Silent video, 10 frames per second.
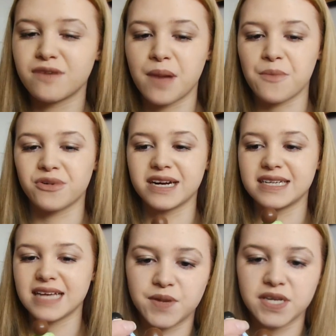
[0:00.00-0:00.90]
for
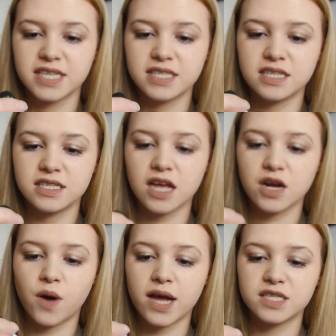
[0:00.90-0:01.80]
memories. My sister's like
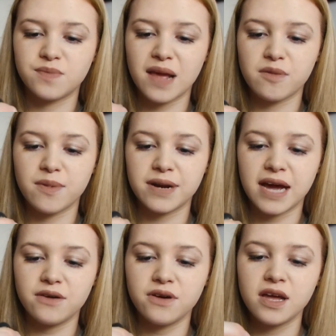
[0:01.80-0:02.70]
quite into Playmobil
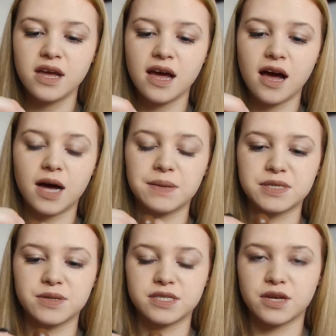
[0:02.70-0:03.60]
now, so
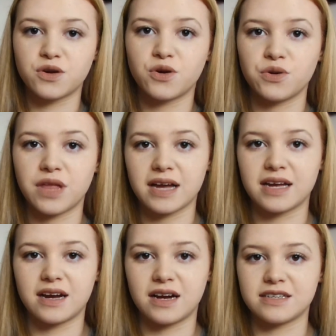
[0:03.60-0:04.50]
it's so cool that I
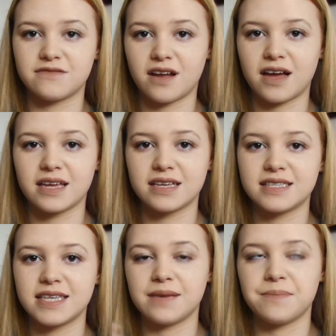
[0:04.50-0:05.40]
can kind of like
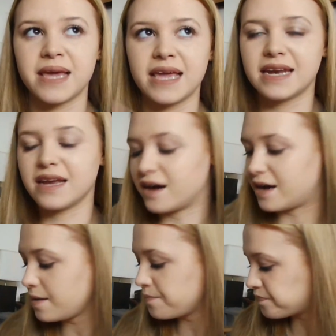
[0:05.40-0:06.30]
see me in
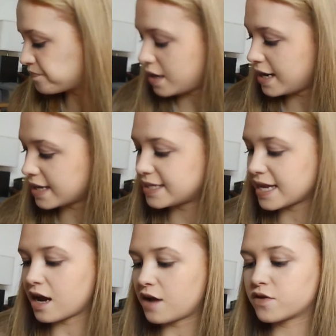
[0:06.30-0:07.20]
her. Next
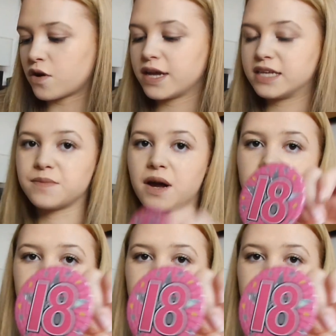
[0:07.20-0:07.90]
thing I've got is my